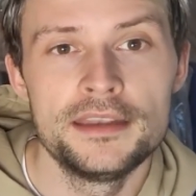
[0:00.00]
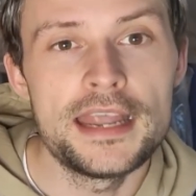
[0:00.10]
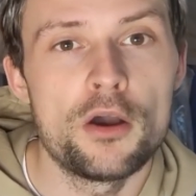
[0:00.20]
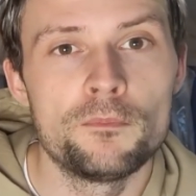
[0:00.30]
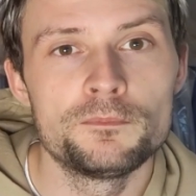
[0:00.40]

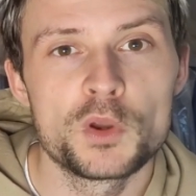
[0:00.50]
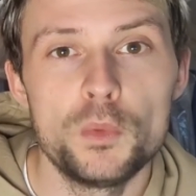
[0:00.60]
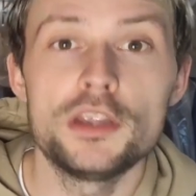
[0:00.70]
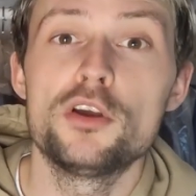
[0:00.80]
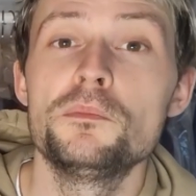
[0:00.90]
Now,
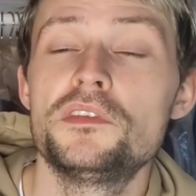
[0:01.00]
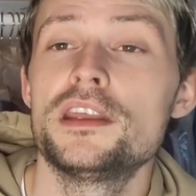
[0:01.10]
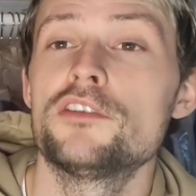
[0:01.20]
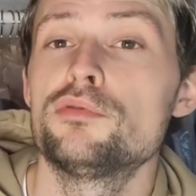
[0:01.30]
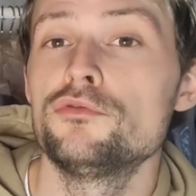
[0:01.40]
when it comes to
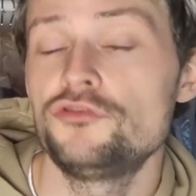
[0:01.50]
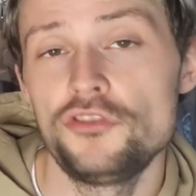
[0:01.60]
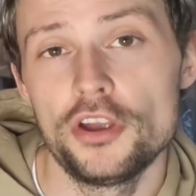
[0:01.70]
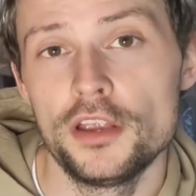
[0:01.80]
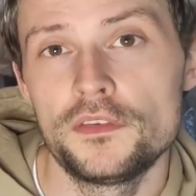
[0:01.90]
the actual
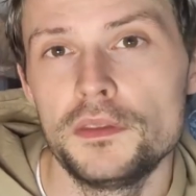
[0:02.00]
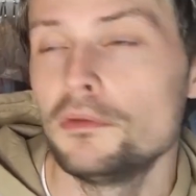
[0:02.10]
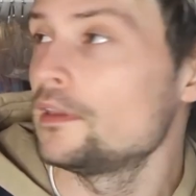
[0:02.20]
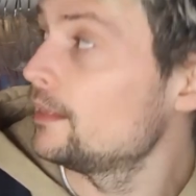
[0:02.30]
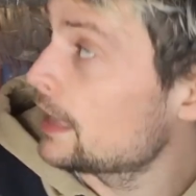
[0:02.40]
shirt, there
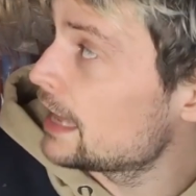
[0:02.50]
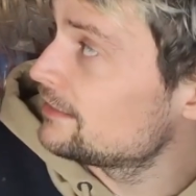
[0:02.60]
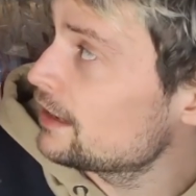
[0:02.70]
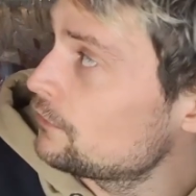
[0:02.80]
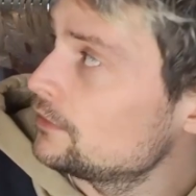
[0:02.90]
is
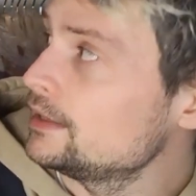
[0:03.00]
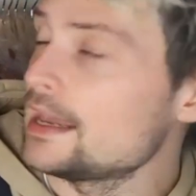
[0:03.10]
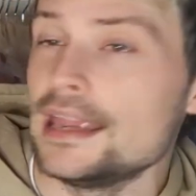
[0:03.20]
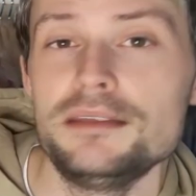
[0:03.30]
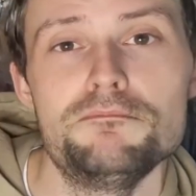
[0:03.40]

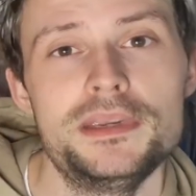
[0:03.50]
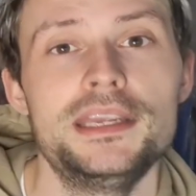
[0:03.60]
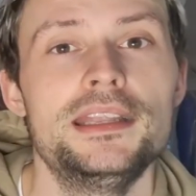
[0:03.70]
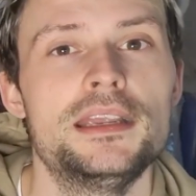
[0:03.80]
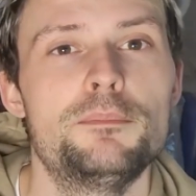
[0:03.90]
definitely a
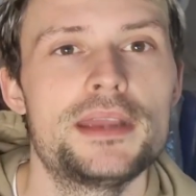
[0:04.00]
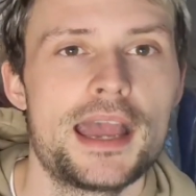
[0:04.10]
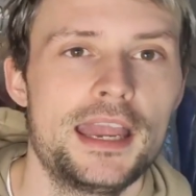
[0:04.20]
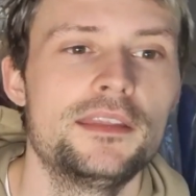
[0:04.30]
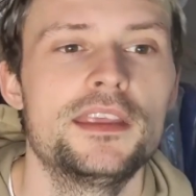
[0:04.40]
meaning
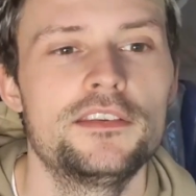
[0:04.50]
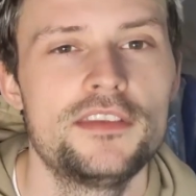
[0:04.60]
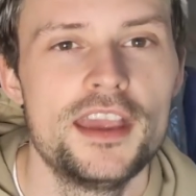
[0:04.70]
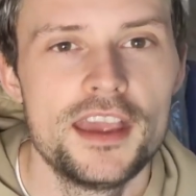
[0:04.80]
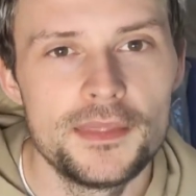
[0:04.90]
behind
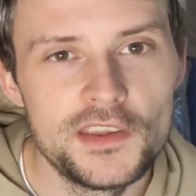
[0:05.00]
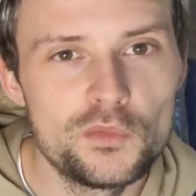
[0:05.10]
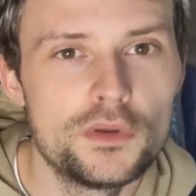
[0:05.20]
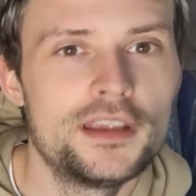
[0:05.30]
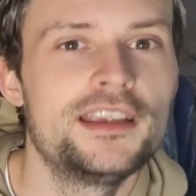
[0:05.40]
this.
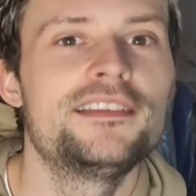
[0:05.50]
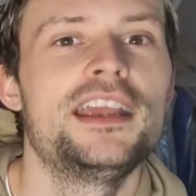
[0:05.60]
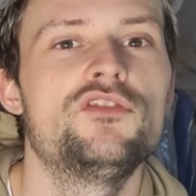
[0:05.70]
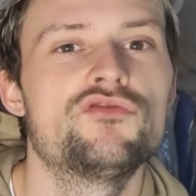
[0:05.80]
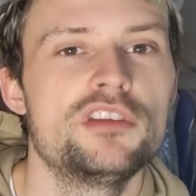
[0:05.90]
This one is
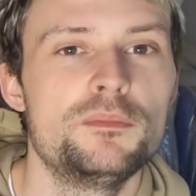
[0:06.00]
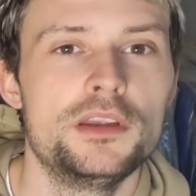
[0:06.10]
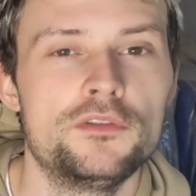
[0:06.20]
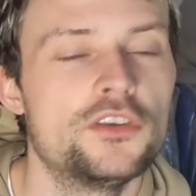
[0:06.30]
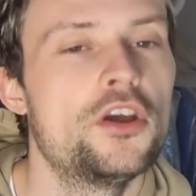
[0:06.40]
a
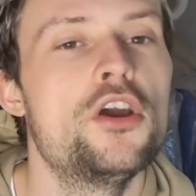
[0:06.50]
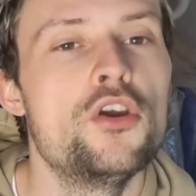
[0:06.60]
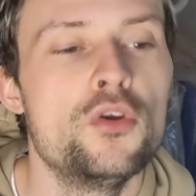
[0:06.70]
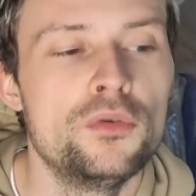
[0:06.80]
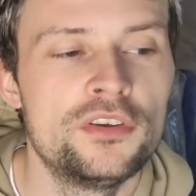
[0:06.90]
tribute, an
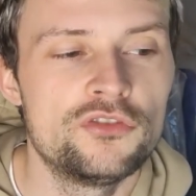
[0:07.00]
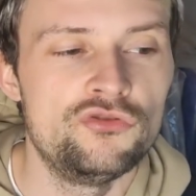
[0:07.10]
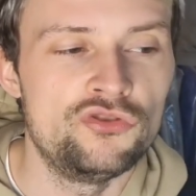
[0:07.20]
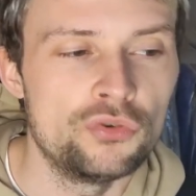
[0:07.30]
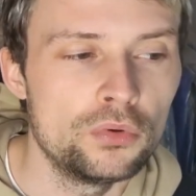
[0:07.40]
ode
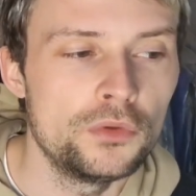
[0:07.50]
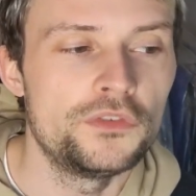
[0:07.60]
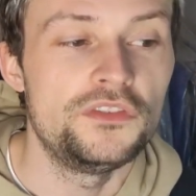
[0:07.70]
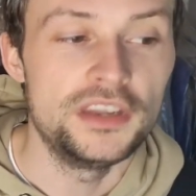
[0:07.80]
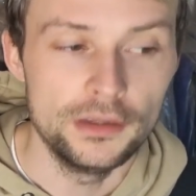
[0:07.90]
to
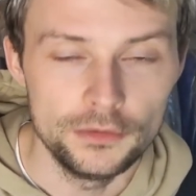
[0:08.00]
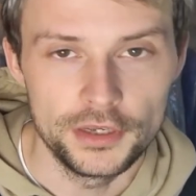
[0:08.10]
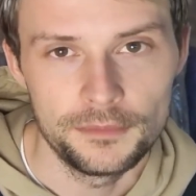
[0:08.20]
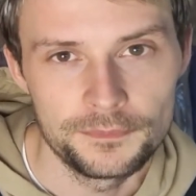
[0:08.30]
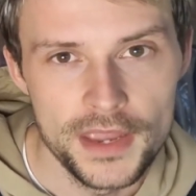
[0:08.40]
Jules
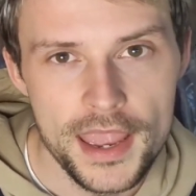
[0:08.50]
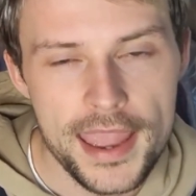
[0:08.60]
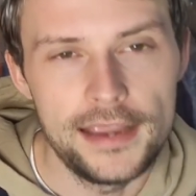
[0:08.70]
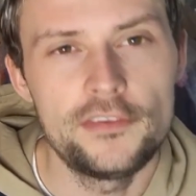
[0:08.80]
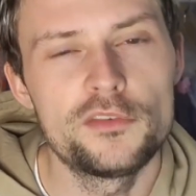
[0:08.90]
Dielder,
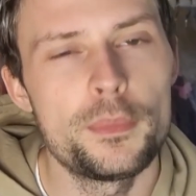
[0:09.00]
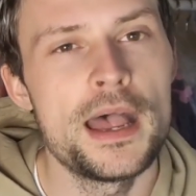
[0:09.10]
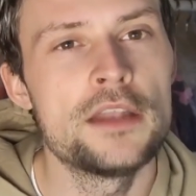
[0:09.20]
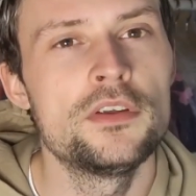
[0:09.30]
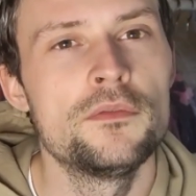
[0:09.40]
a
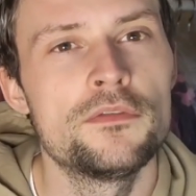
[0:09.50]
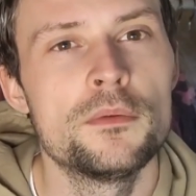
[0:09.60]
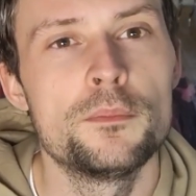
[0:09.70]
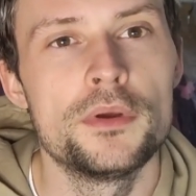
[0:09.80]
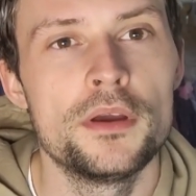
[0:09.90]
Spartan
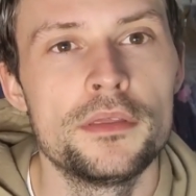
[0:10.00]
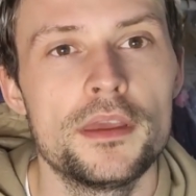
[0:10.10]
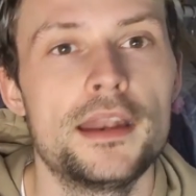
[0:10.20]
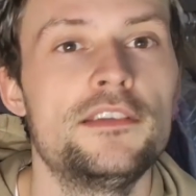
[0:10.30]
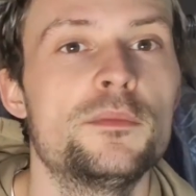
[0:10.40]
from birth
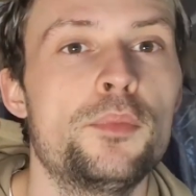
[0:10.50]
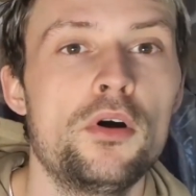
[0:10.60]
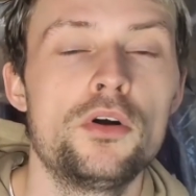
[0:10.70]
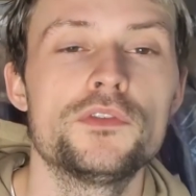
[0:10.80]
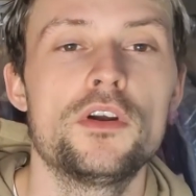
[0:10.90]
and a
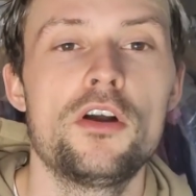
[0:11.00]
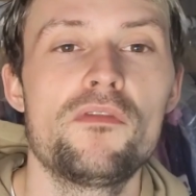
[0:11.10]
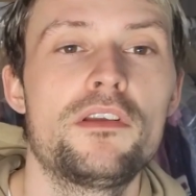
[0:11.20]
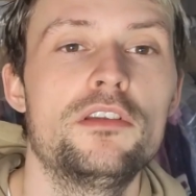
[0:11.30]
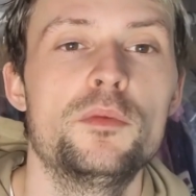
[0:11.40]
supporter
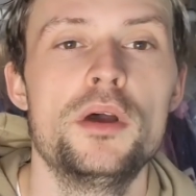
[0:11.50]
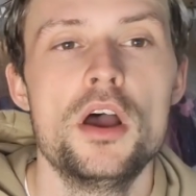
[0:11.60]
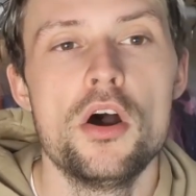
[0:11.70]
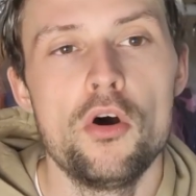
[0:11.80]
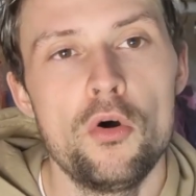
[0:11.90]
of the club
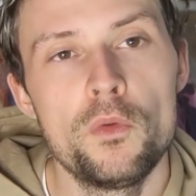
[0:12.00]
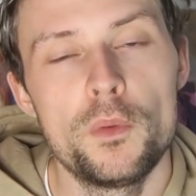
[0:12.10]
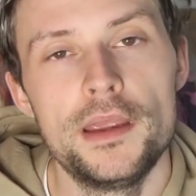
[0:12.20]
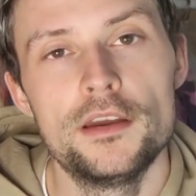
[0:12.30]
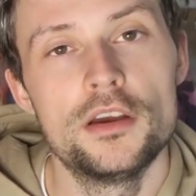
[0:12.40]
all the
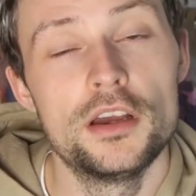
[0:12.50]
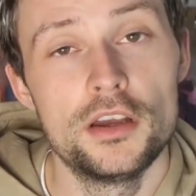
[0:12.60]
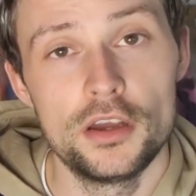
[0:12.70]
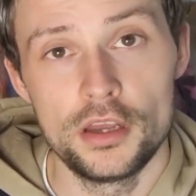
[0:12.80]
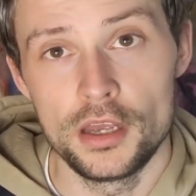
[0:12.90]
way
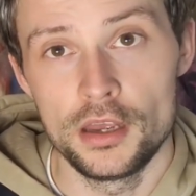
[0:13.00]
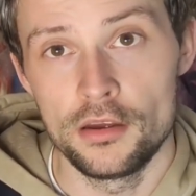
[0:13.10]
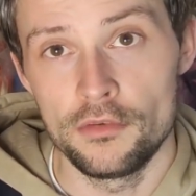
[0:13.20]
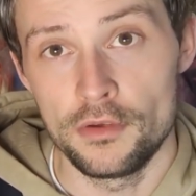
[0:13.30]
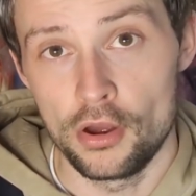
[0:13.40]

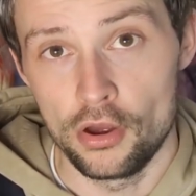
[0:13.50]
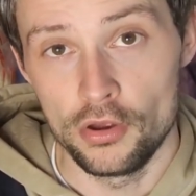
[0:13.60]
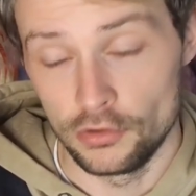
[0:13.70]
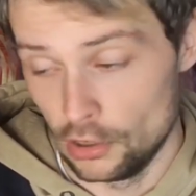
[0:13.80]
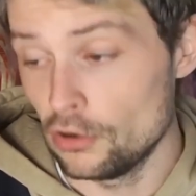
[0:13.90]

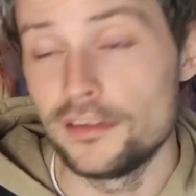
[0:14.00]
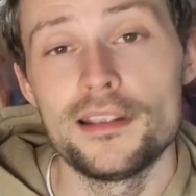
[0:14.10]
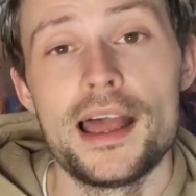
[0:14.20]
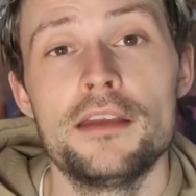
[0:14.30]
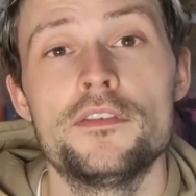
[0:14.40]
along his
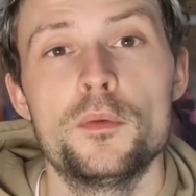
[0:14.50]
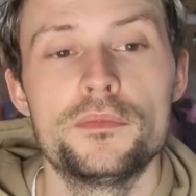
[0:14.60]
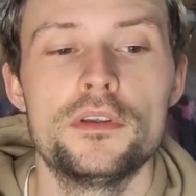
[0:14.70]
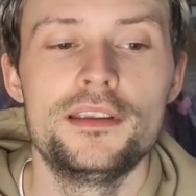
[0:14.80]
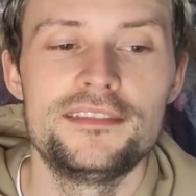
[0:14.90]
life up
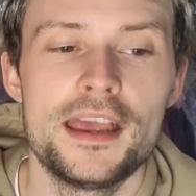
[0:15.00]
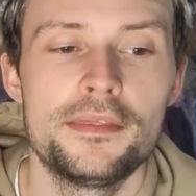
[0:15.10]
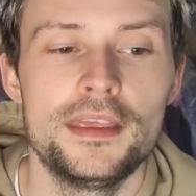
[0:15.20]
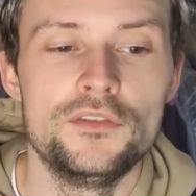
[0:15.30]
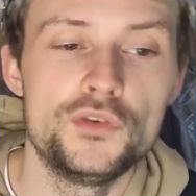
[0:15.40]
until his
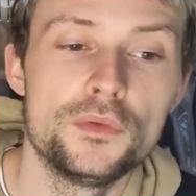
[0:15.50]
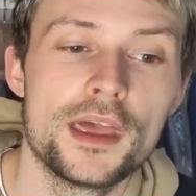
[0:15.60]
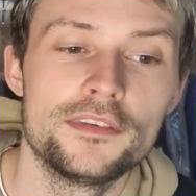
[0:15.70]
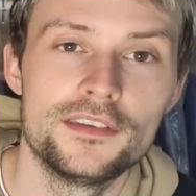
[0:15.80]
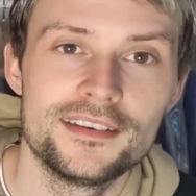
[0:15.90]
death in
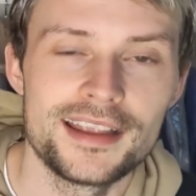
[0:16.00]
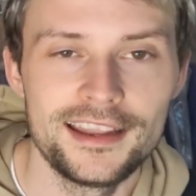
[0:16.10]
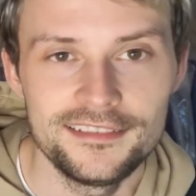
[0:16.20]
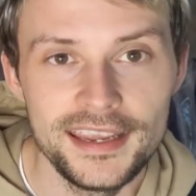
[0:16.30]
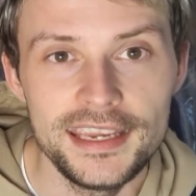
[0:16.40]

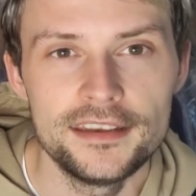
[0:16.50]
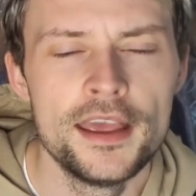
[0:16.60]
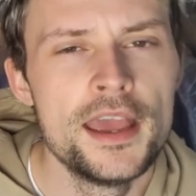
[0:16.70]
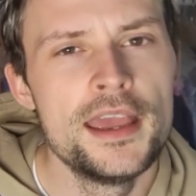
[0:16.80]
2019.